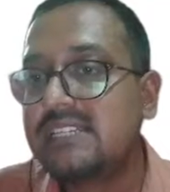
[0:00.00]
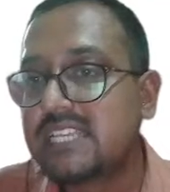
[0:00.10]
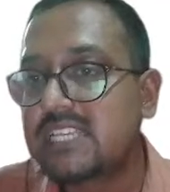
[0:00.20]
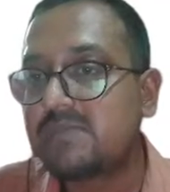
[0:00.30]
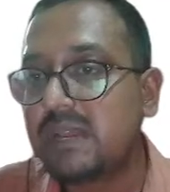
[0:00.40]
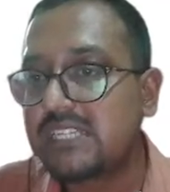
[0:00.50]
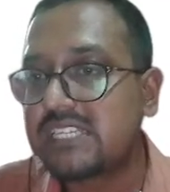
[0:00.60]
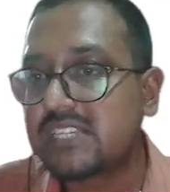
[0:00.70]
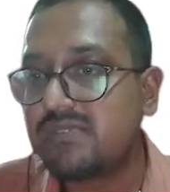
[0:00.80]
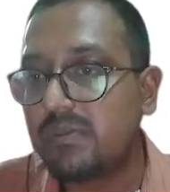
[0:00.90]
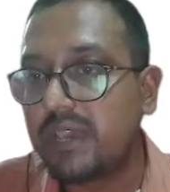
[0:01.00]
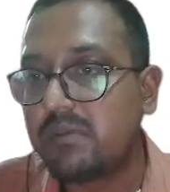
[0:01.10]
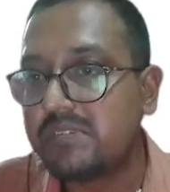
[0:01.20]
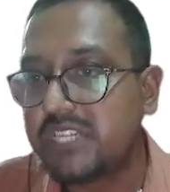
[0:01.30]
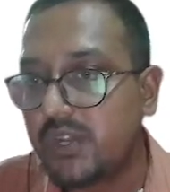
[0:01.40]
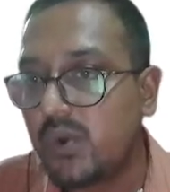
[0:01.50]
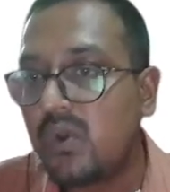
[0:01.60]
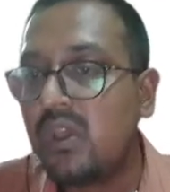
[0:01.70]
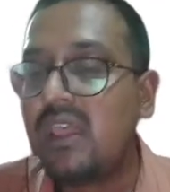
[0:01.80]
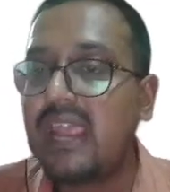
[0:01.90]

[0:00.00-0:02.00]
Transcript: 6 minus 6 will become 0.